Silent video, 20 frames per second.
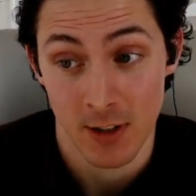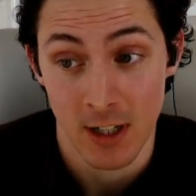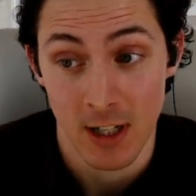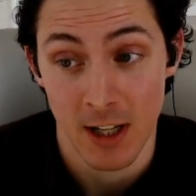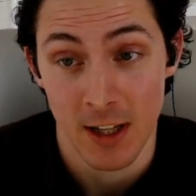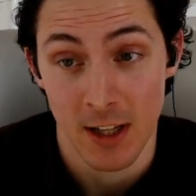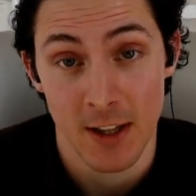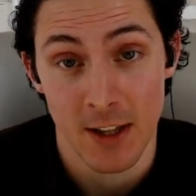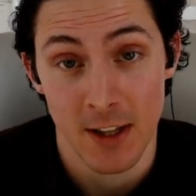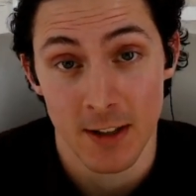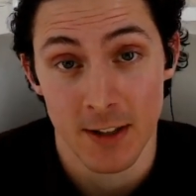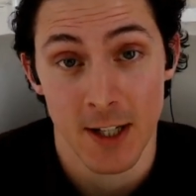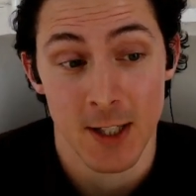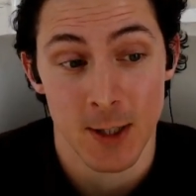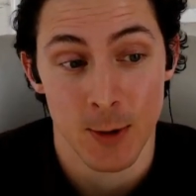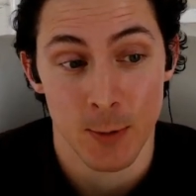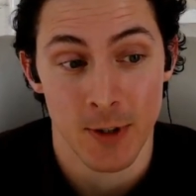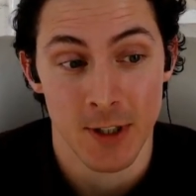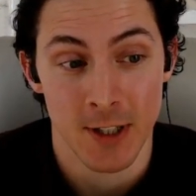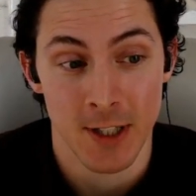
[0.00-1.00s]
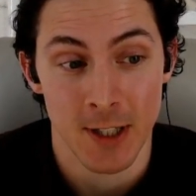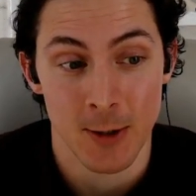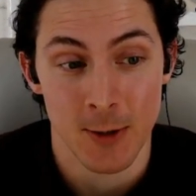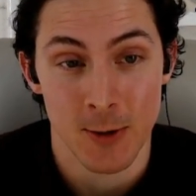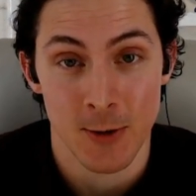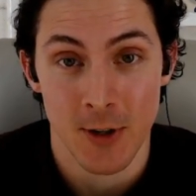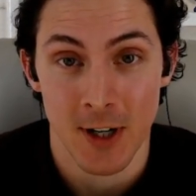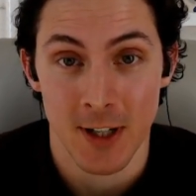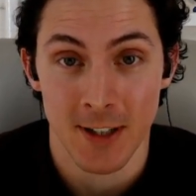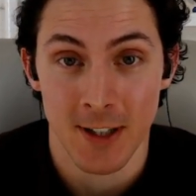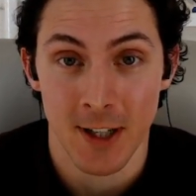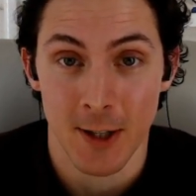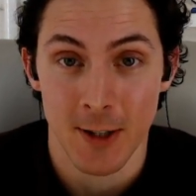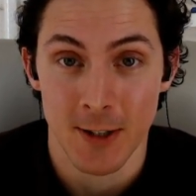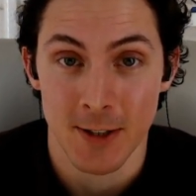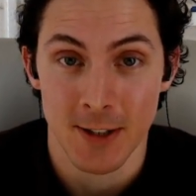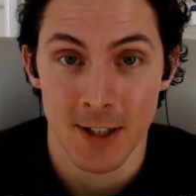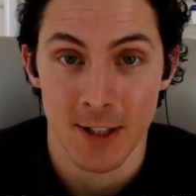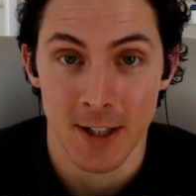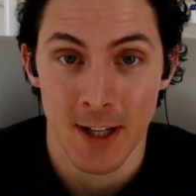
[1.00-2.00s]
And I think that's what Neil is trying to tell
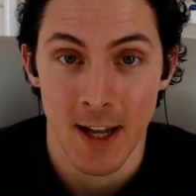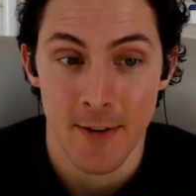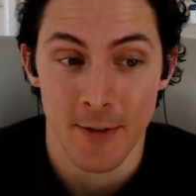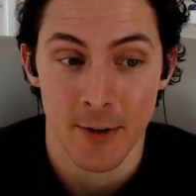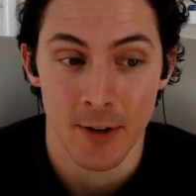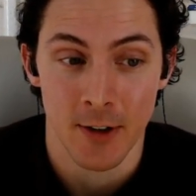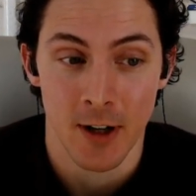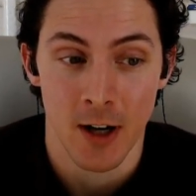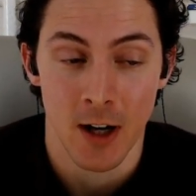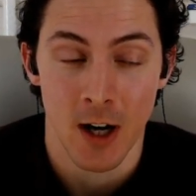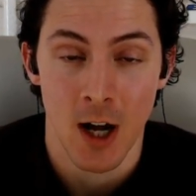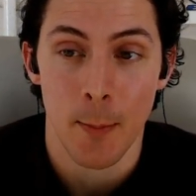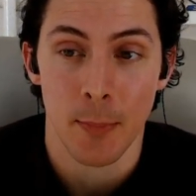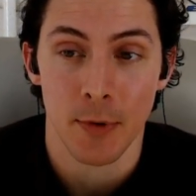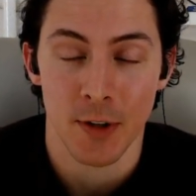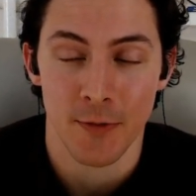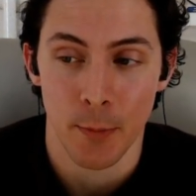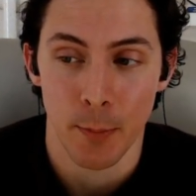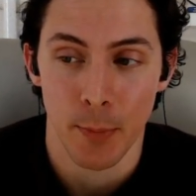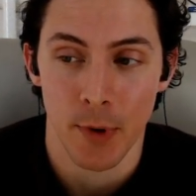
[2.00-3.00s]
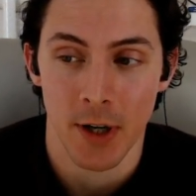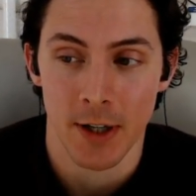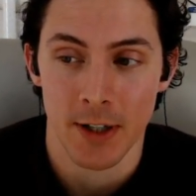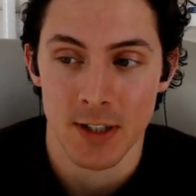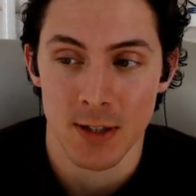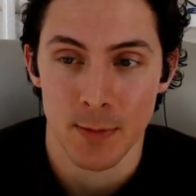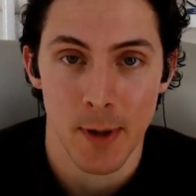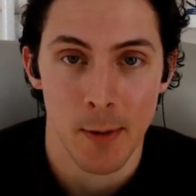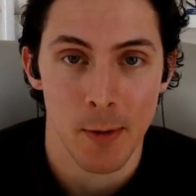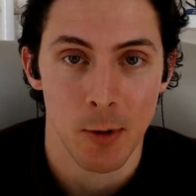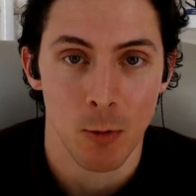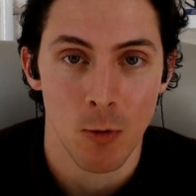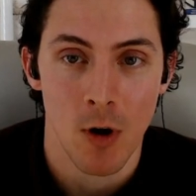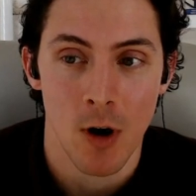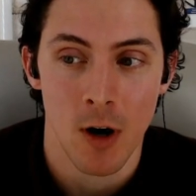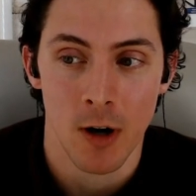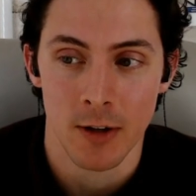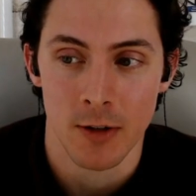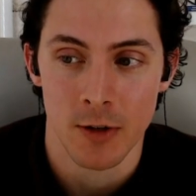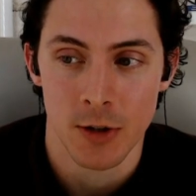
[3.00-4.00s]
us. They have a, a couple different buckets to be able to
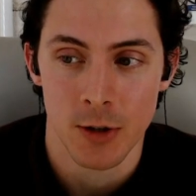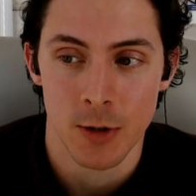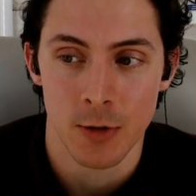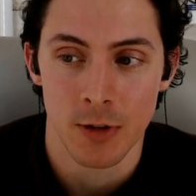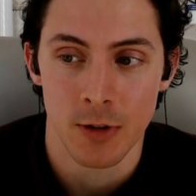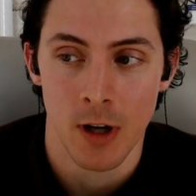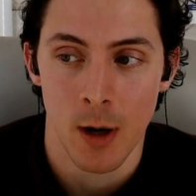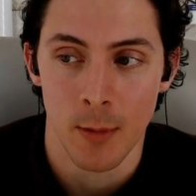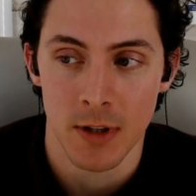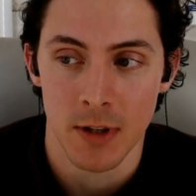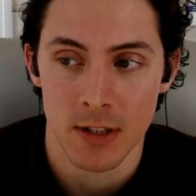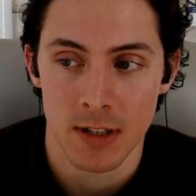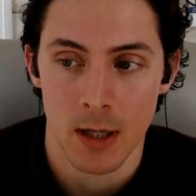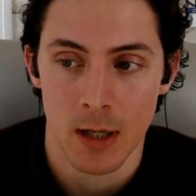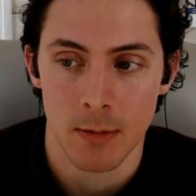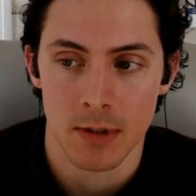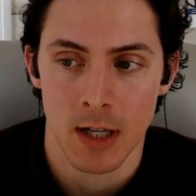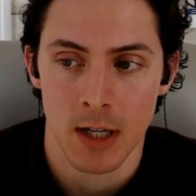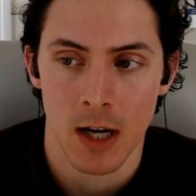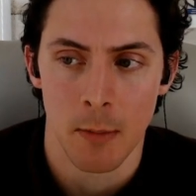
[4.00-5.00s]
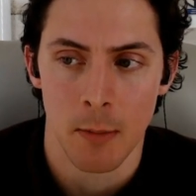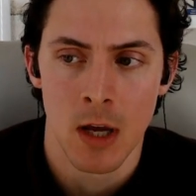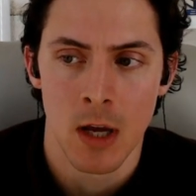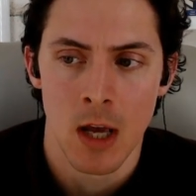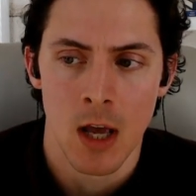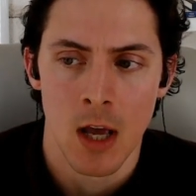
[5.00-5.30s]
walk and chew gum at the same time.